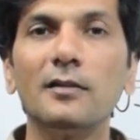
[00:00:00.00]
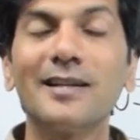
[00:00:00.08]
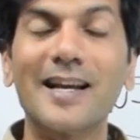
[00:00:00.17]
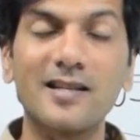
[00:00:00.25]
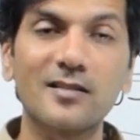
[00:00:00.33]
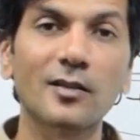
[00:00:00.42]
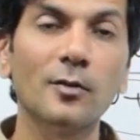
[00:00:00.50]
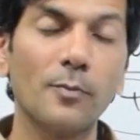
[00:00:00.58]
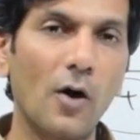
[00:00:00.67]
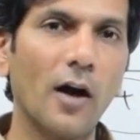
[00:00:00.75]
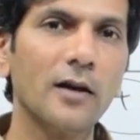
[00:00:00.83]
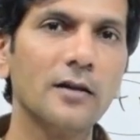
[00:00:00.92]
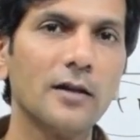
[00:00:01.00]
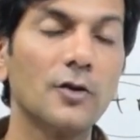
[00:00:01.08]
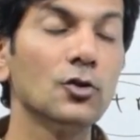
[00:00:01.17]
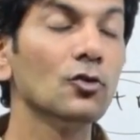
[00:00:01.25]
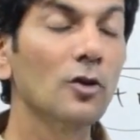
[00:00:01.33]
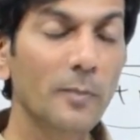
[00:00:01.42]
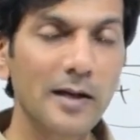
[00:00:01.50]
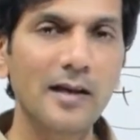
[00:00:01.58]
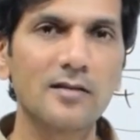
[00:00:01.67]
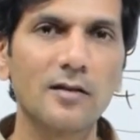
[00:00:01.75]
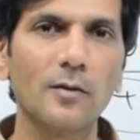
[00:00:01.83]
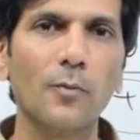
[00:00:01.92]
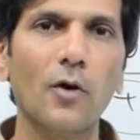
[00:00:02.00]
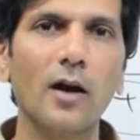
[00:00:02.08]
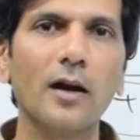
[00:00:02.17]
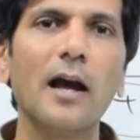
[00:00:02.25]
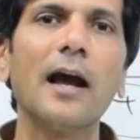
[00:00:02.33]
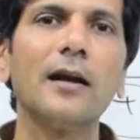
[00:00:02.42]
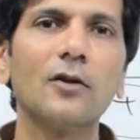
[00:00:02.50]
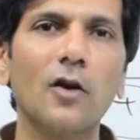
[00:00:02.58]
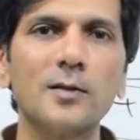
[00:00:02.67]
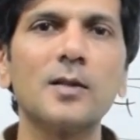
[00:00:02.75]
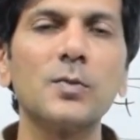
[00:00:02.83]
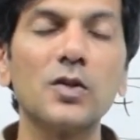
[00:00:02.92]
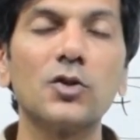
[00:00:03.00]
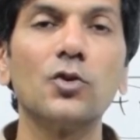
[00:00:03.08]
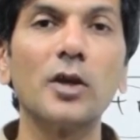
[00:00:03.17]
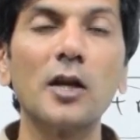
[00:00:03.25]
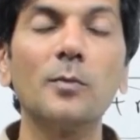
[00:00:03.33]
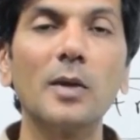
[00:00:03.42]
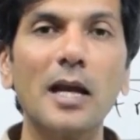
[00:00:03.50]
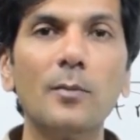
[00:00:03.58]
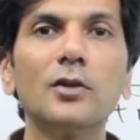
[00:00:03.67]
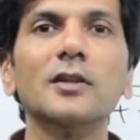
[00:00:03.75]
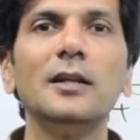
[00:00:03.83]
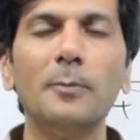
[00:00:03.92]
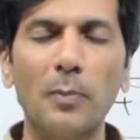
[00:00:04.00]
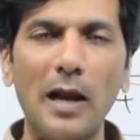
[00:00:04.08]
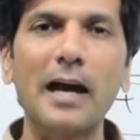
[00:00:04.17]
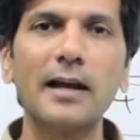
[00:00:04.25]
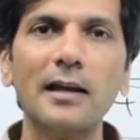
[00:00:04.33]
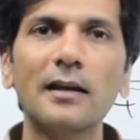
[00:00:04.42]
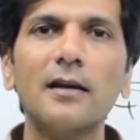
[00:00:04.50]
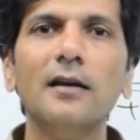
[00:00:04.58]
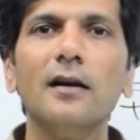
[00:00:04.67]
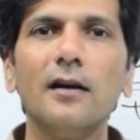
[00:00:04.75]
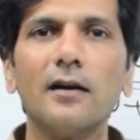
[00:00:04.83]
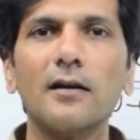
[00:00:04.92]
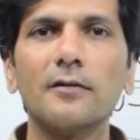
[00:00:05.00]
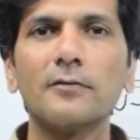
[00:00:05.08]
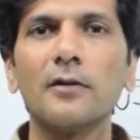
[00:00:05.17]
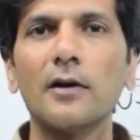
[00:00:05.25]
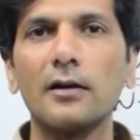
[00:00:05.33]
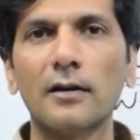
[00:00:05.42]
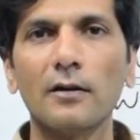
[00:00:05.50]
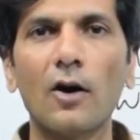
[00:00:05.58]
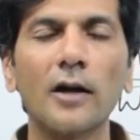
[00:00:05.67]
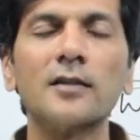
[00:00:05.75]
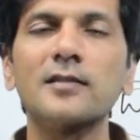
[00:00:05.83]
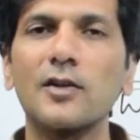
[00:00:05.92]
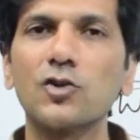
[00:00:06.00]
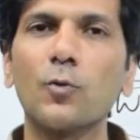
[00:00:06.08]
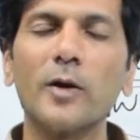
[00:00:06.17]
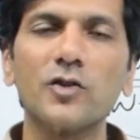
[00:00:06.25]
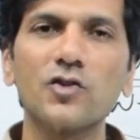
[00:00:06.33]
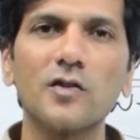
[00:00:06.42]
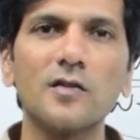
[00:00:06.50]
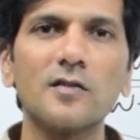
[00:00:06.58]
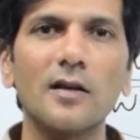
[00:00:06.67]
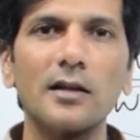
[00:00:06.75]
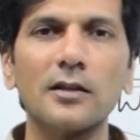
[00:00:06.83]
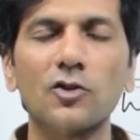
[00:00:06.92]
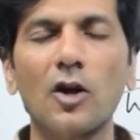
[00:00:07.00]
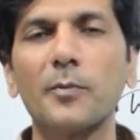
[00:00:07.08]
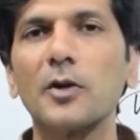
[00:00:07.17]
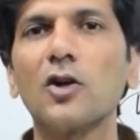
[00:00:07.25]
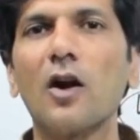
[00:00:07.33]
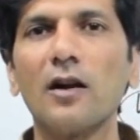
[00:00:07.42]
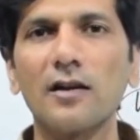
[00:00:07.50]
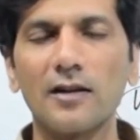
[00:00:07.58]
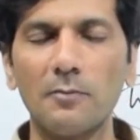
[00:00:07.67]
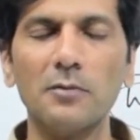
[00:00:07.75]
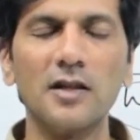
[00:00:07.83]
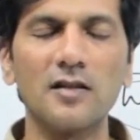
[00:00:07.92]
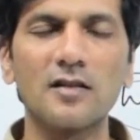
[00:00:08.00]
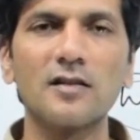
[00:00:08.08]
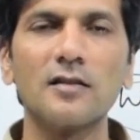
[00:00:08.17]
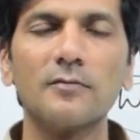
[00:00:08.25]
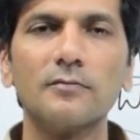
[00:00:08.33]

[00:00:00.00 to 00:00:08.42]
tested upon, that you could be tested upon, and concepts that you need to be able to apply on such questions in the topic called numbers.